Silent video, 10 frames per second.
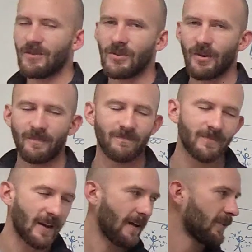So
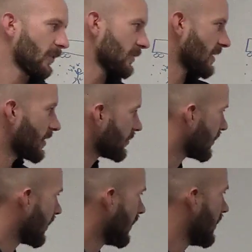yeah, there is
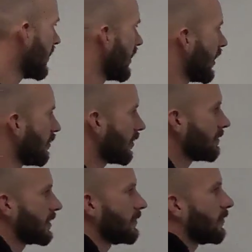actually a pretty big